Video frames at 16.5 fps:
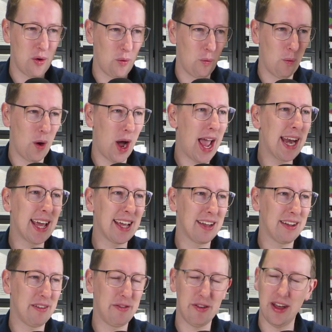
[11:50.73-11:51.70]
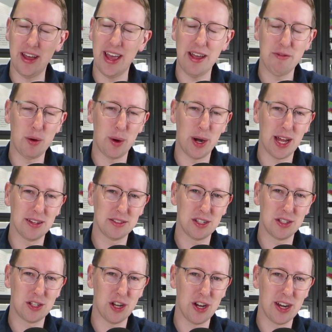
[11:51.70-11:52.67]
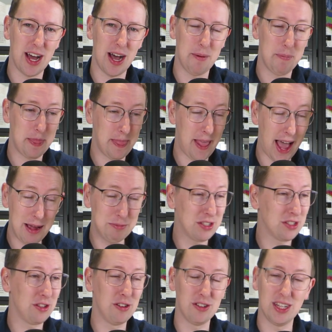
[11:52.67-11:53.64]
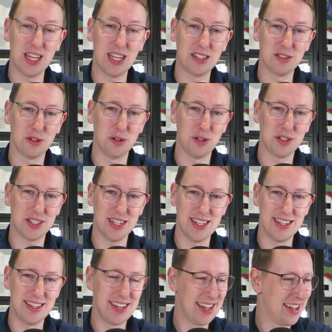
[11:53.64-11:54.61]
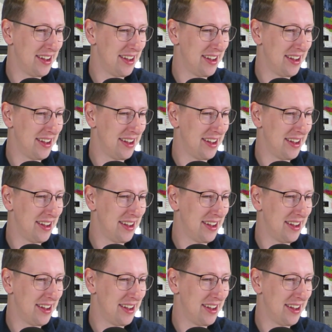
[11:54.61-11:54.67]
waiting for everyone else to turn up, absolutely exhausted,